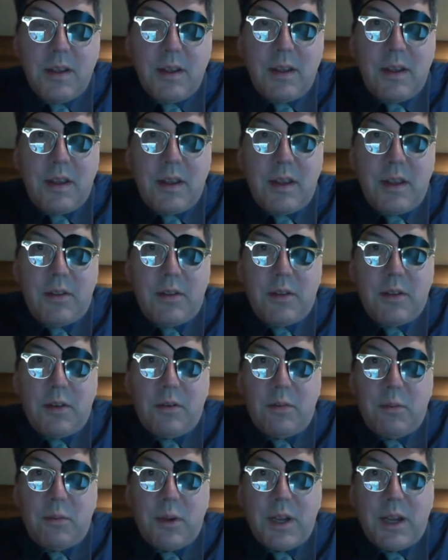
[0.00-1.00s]
And so
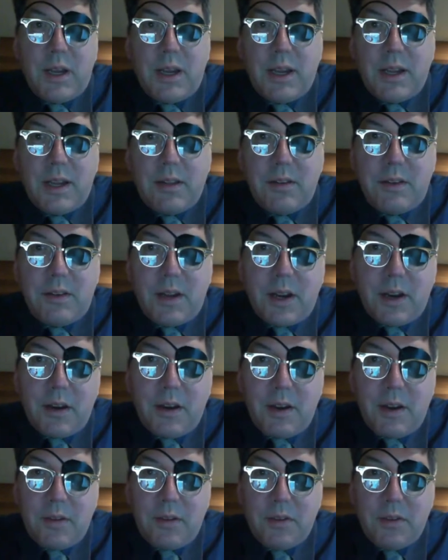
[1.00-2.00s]
if one eye gets tired,
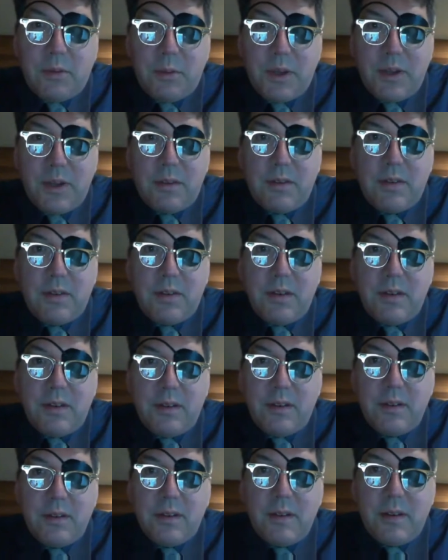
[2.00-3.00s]
I'll switch. And
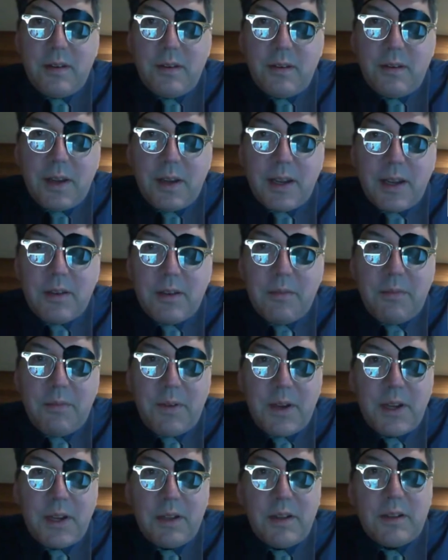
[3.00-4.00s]
I get some
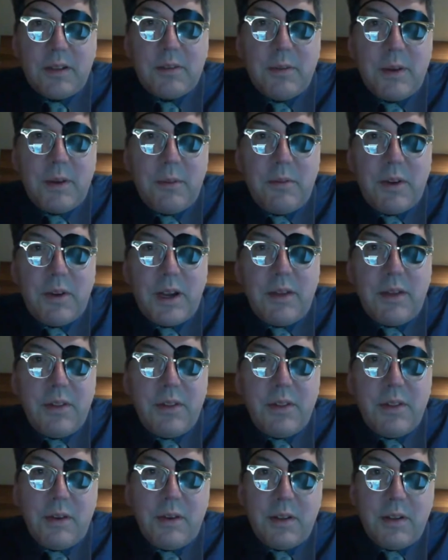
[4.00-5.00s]
funny looks when I'm driving,
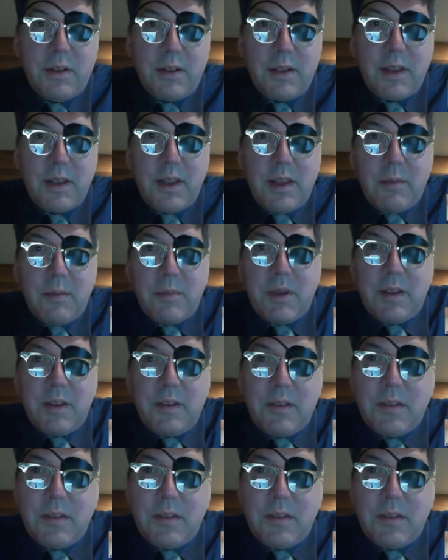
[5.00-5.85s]
though, I'll tell you that much.